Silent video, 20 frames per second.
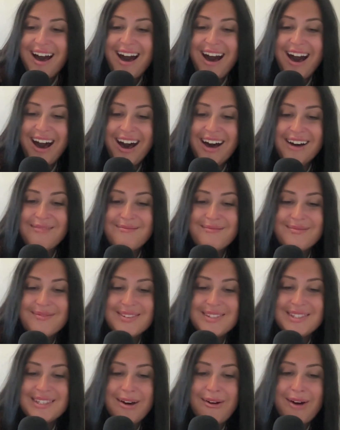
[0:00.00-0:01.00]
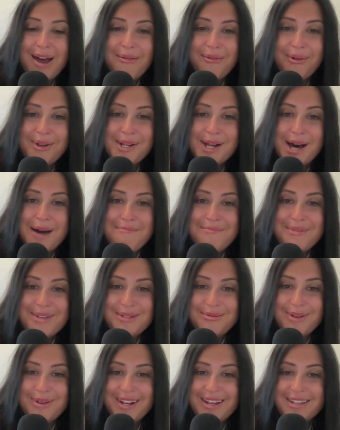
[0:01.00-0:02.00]
So I will not be
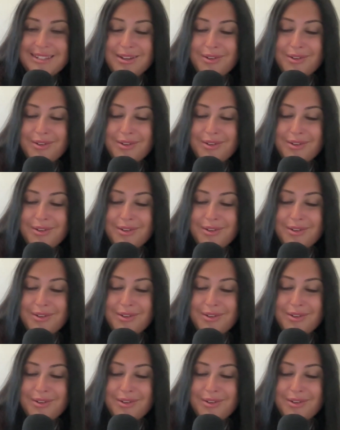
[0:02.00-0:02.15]
tweeting.